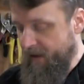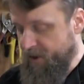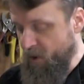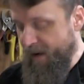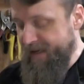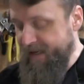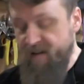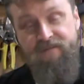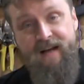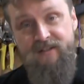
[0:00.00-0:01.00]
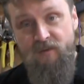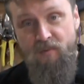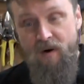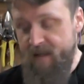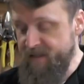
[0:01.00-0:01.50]
Do I need a faster
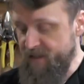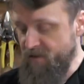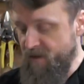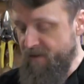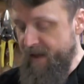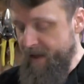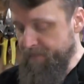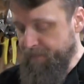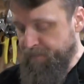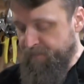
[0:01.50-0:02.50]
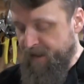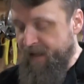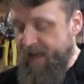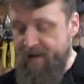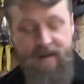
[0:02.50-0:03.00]
processor than that?
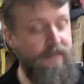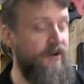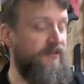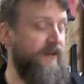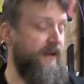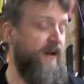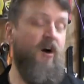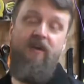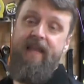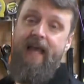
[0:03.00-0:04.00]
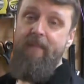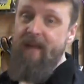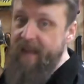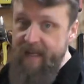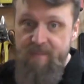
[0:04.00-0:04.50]
And maybe you're thinking, oh yeah,
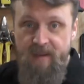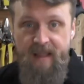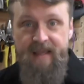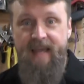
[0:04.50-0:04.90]
but can it play